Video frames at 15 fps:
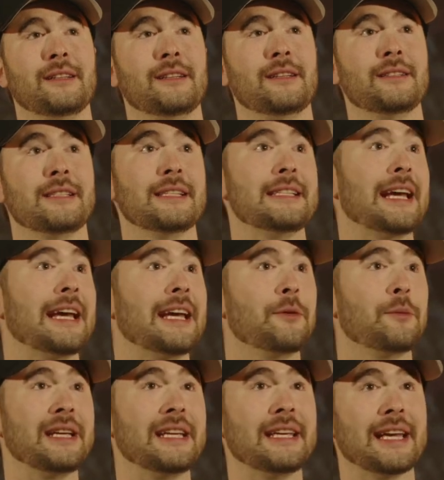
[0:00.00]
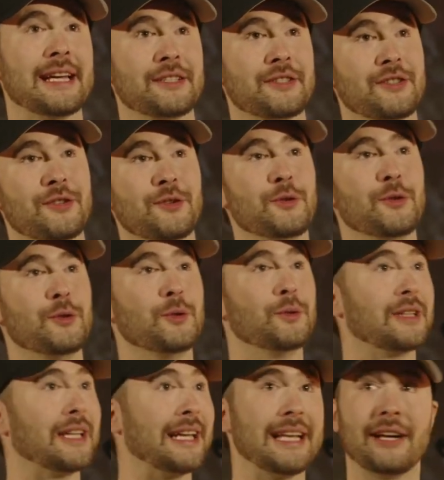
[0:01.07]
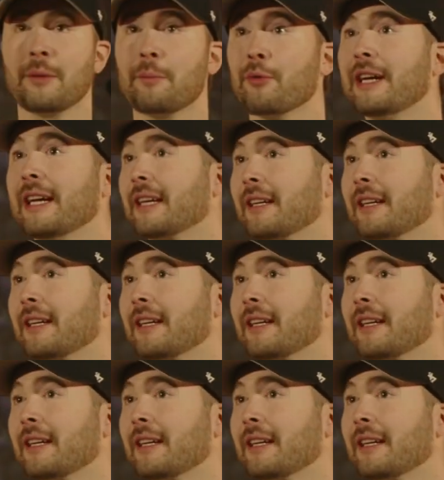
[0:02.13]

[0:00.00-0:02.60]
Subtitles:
Today, we get to lay down a brick.